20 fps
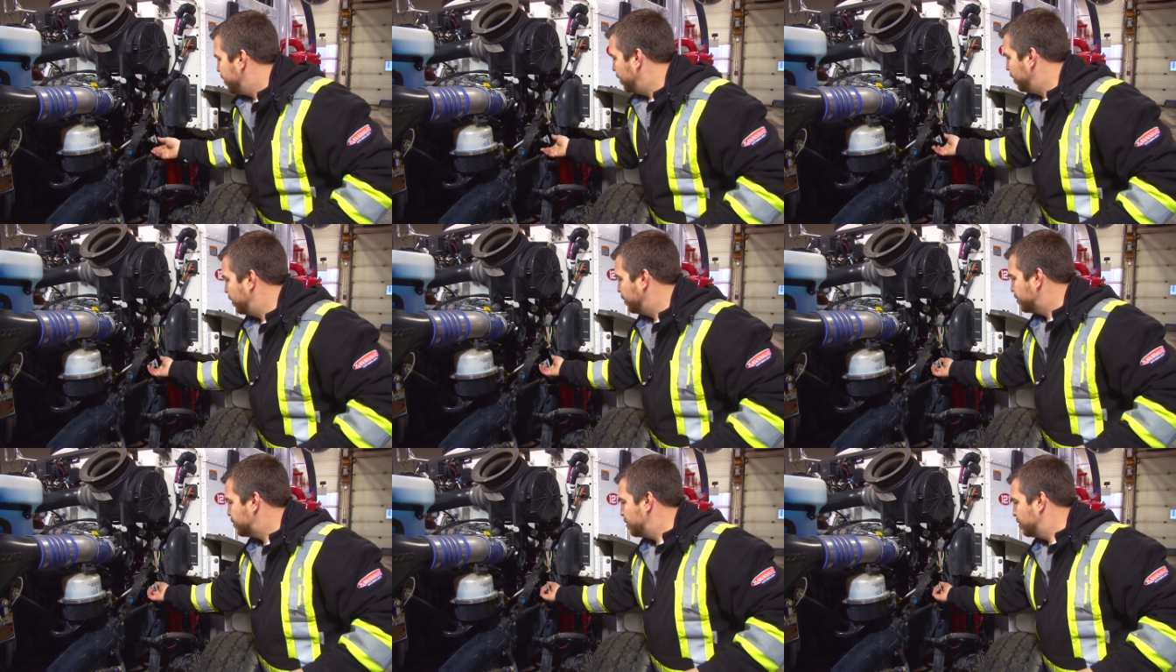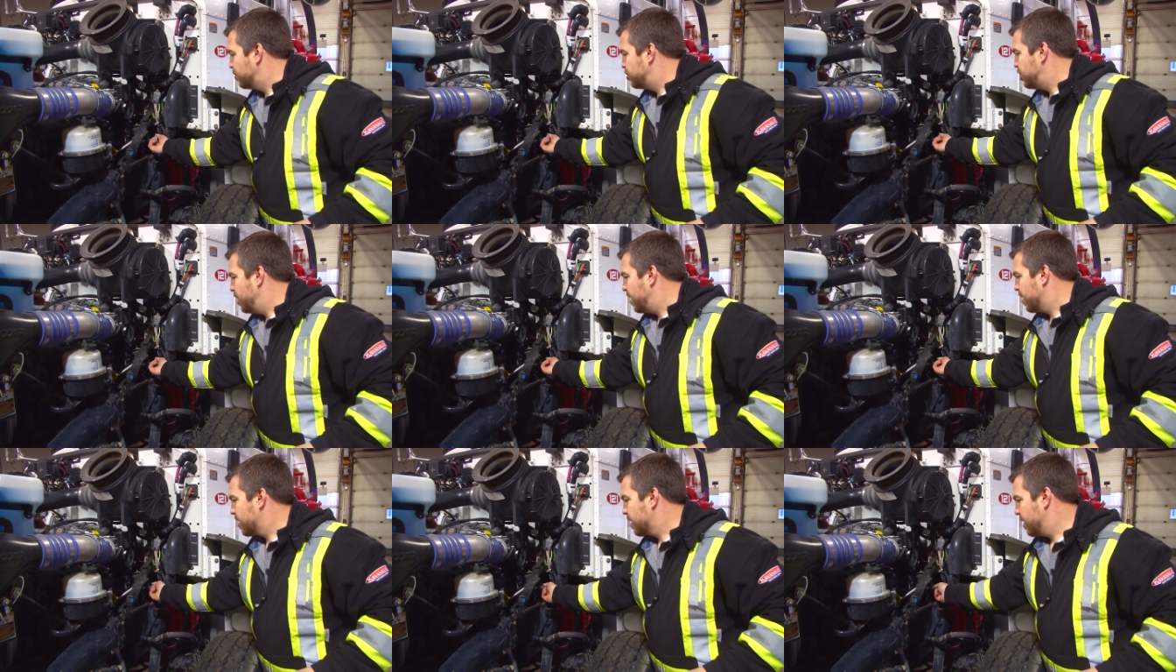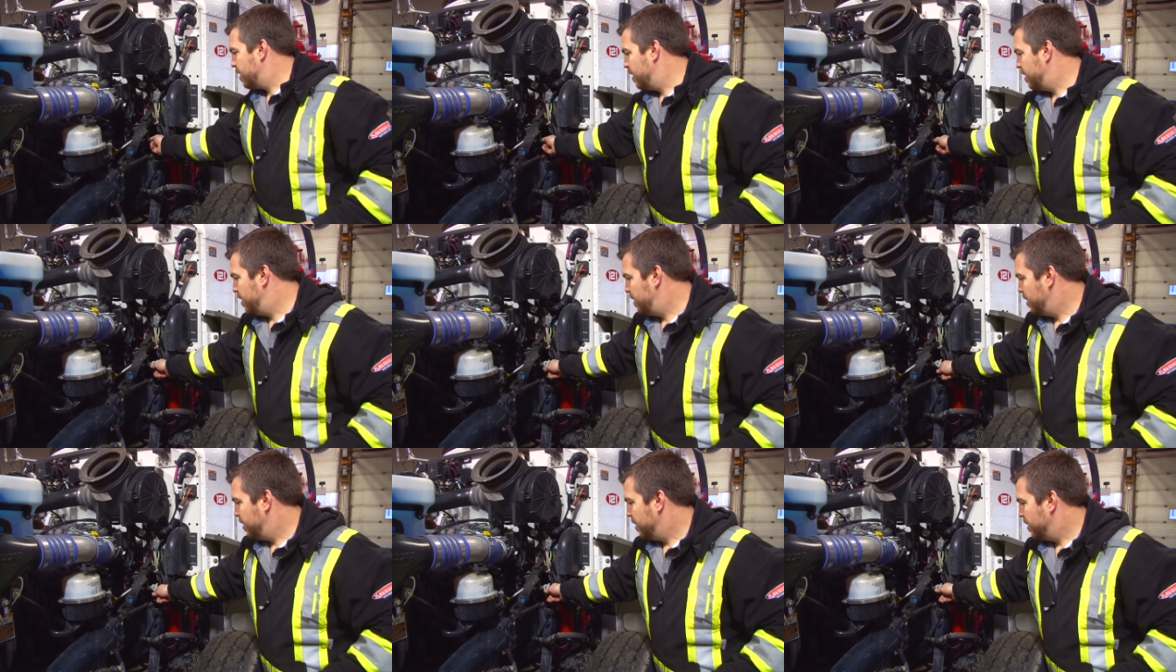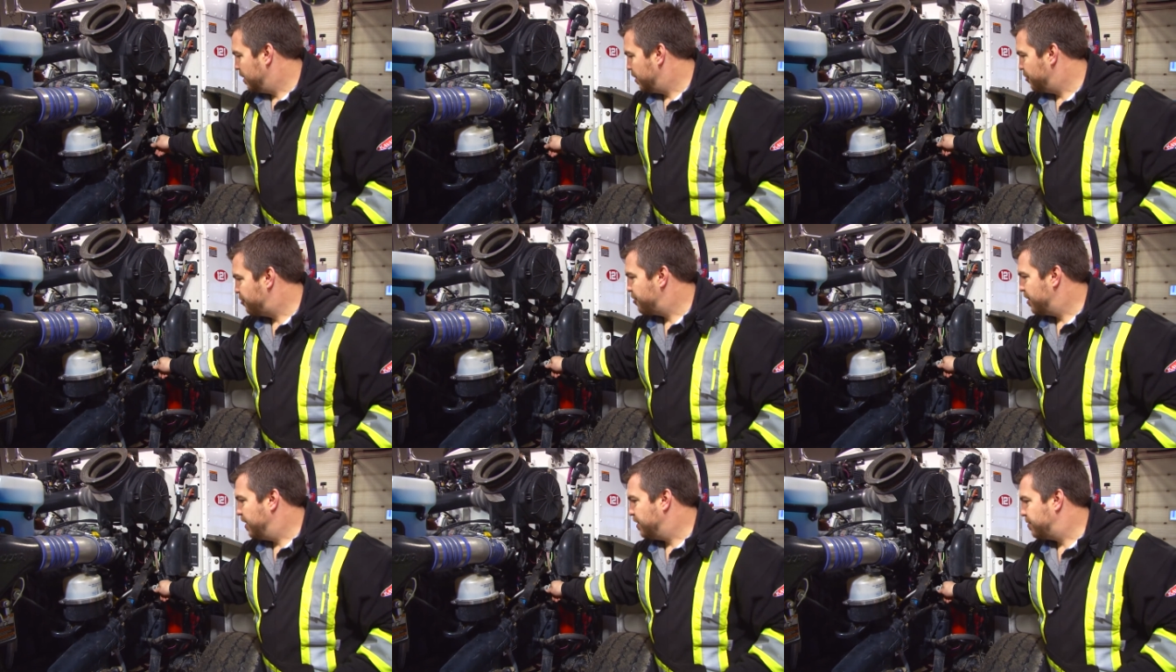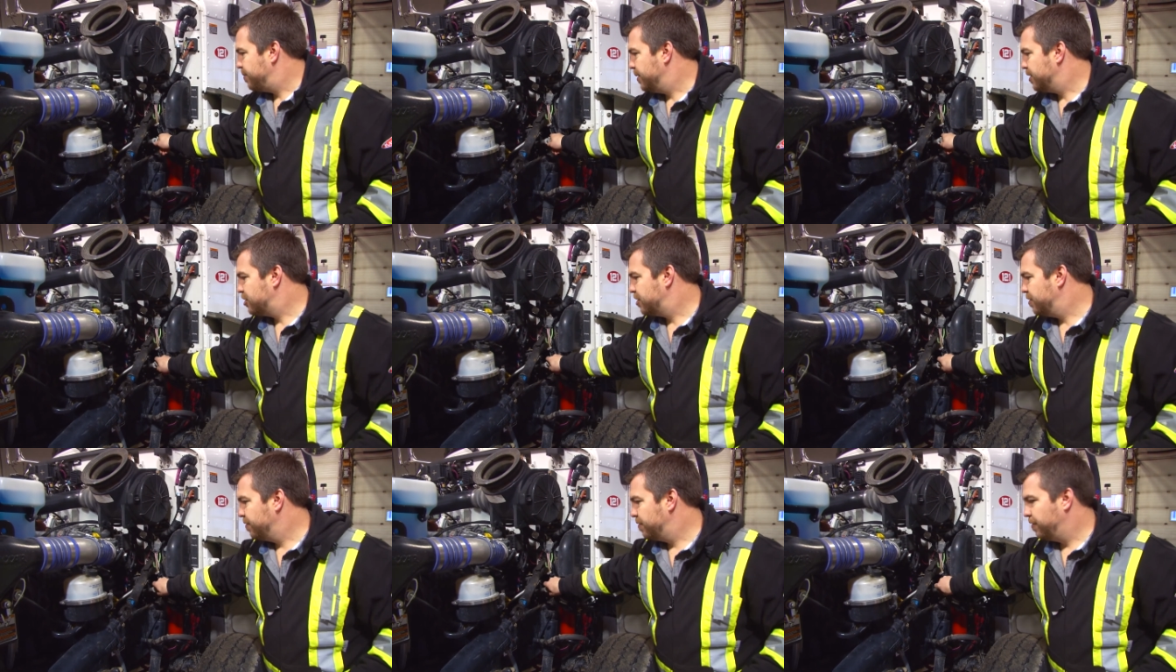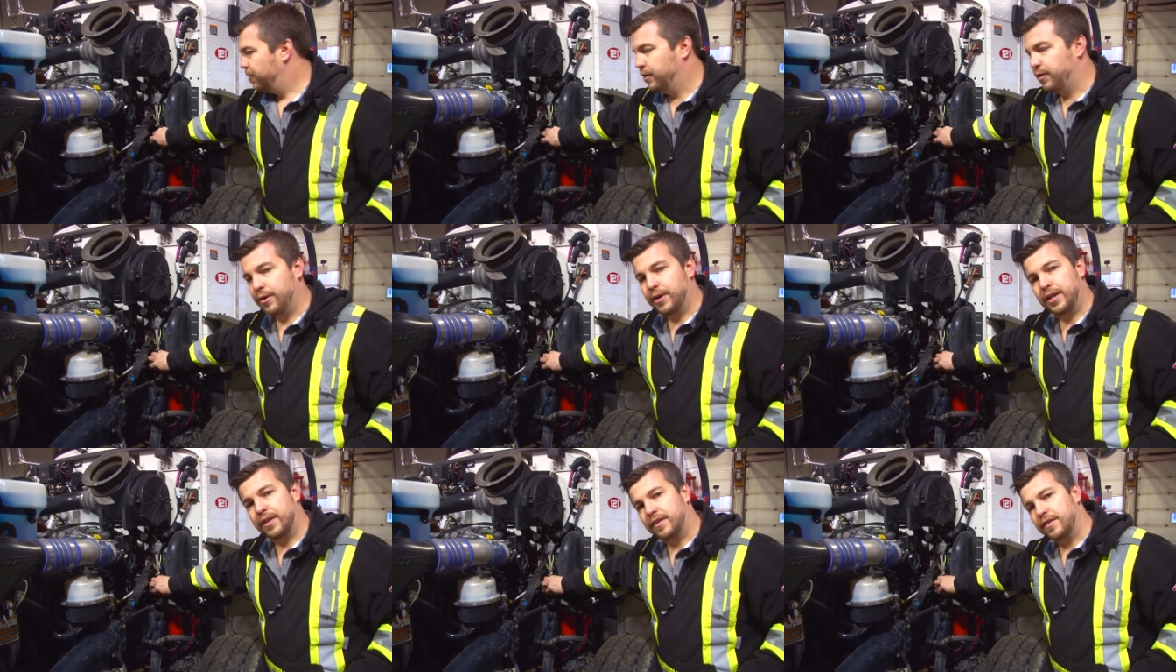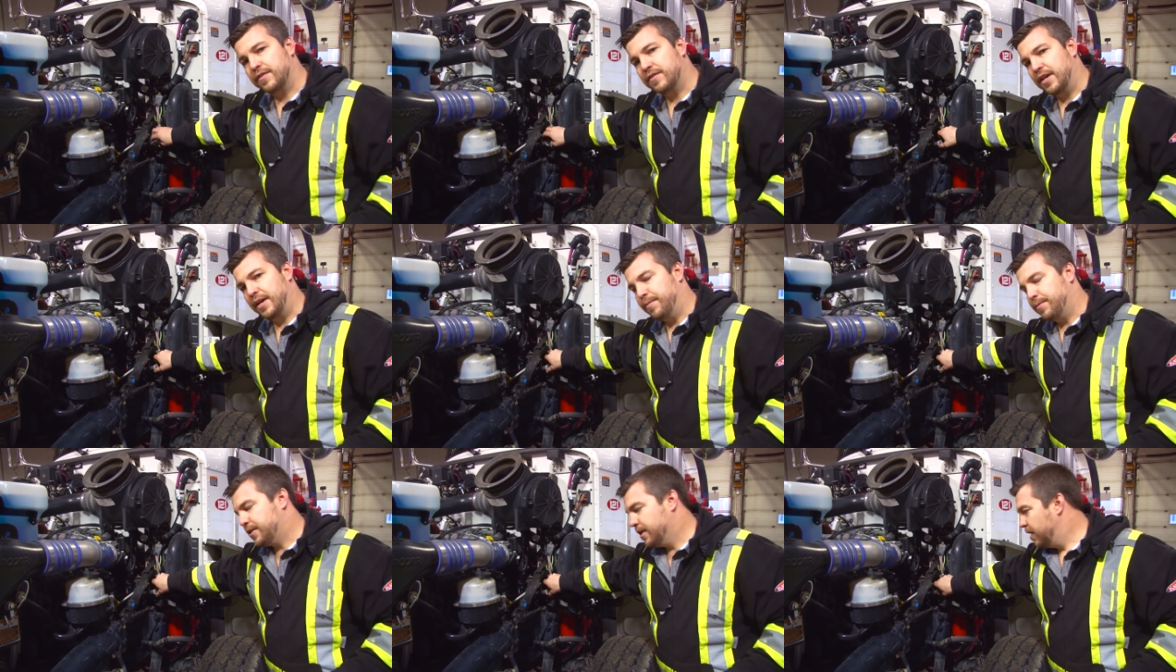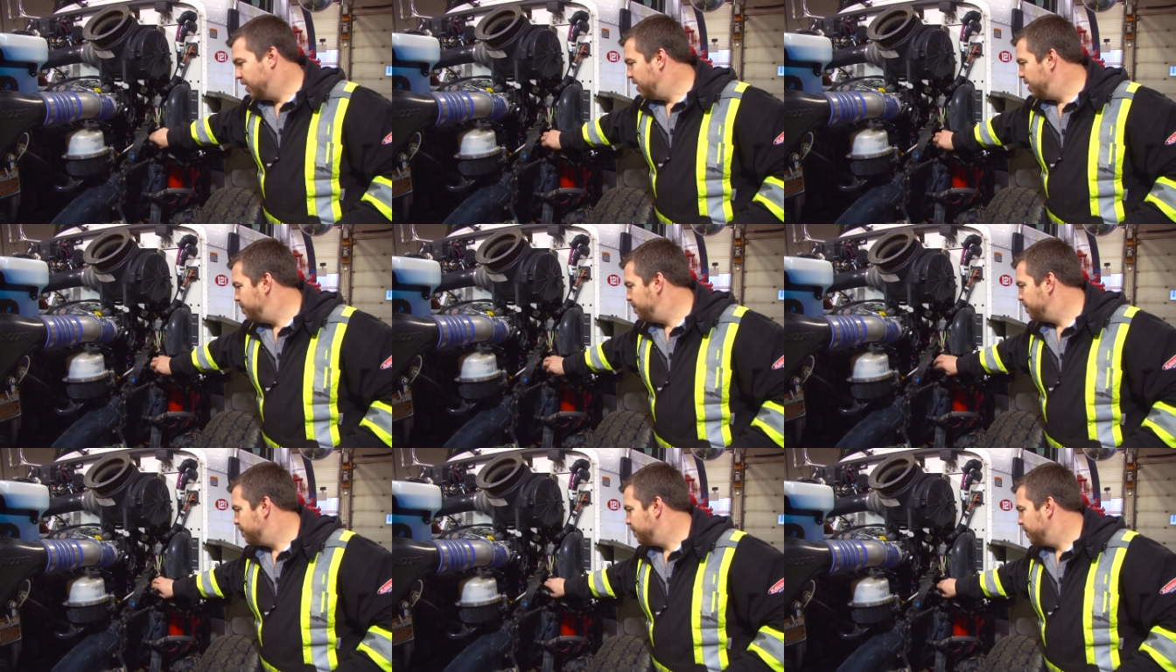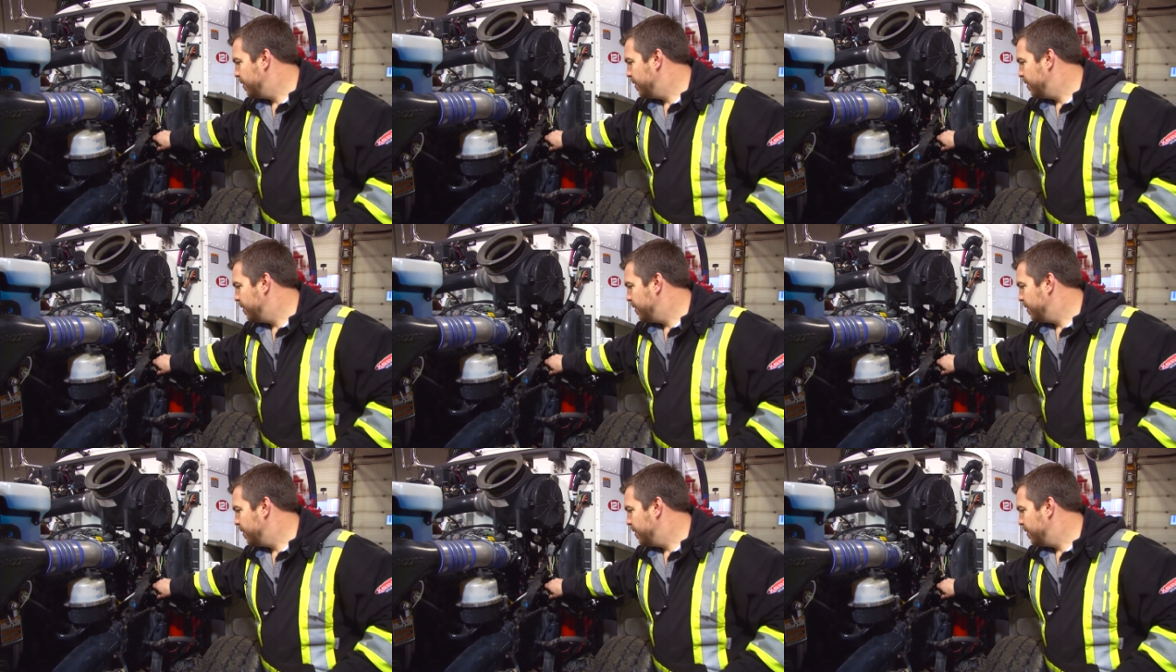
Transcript: Also check your transmission fluid at the same time,